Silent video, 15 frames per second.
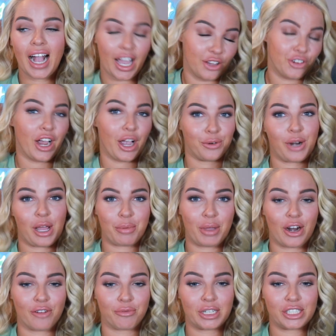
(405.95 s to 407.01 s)
I cried when I
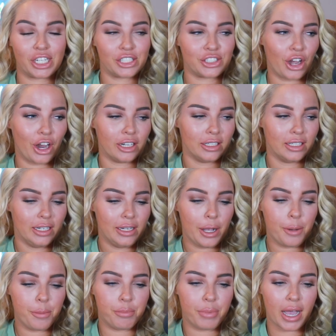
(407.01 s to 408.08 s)
paid off my Chase card.
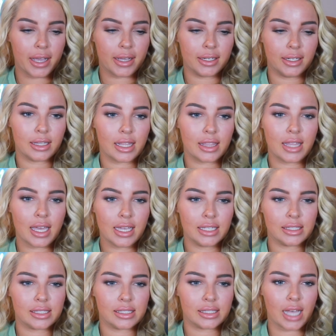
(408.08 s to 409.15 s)
But the thing
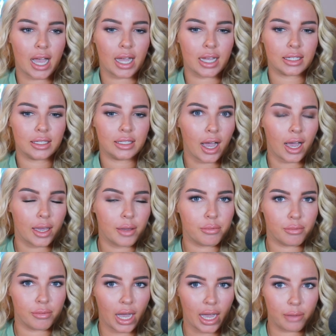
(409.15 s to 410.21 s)
is that I
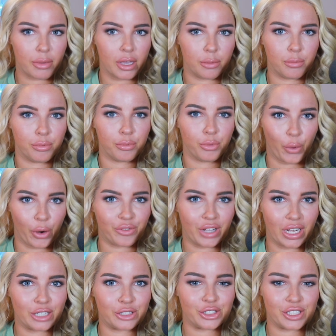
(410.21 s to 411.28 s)
made poor
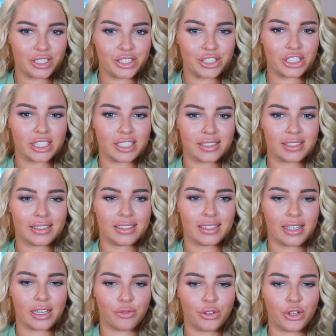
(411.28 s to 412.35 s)
financial decisions.
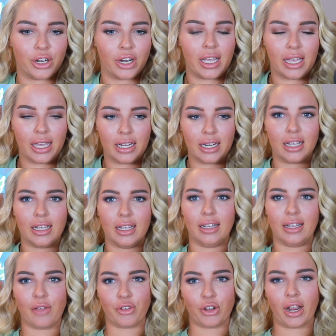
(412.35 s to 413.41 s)
If you're in
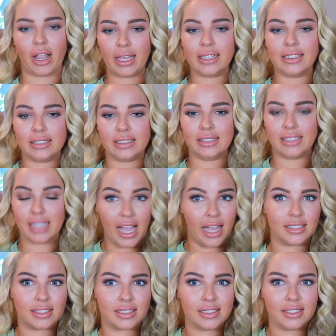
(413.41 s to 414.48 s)

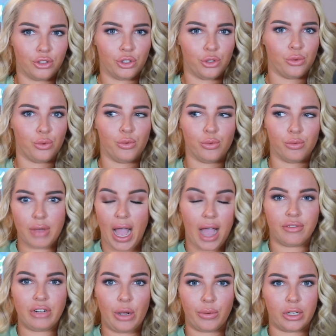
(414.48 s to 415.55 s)
debt, you
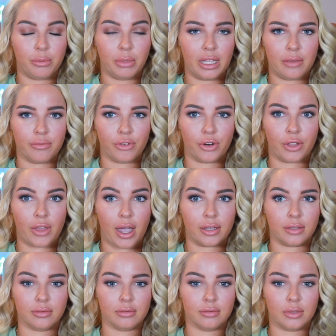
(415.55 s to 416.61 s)
have no one to blame for
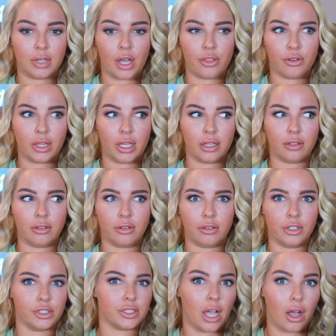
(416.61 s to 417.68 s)
that other than
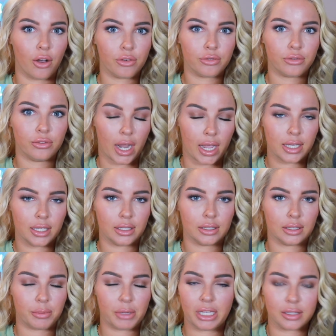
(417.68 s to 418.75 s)
yourself, right?
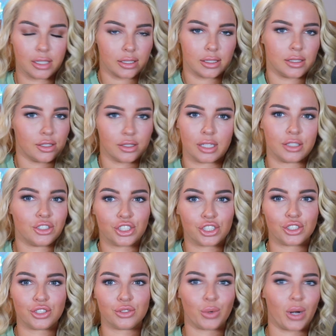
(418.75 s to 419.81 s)
I mean, that's
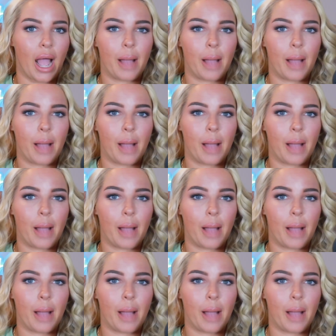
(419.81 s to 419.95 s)
just what